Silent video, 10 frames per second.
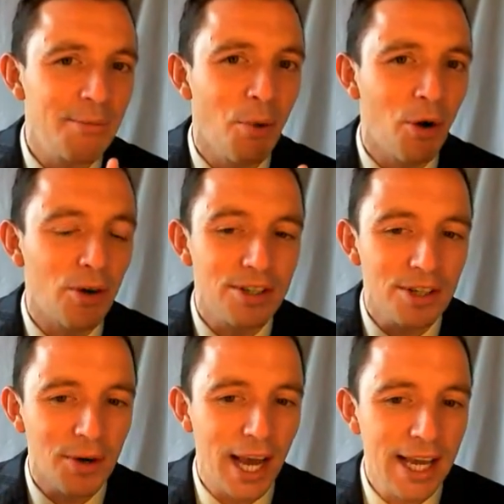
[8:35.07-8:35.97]
important
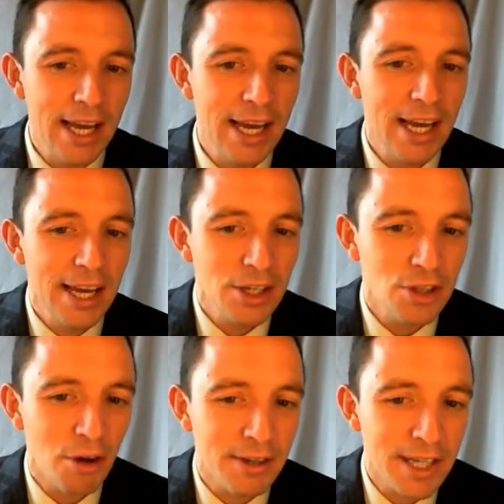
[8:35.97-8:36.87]
okay
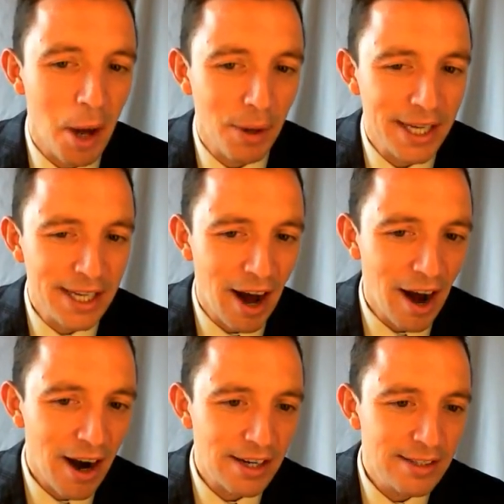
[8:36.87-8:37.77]
so for example in
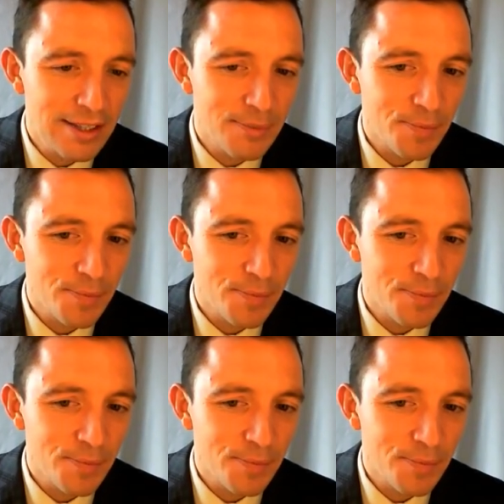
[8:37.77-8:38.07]
Ireland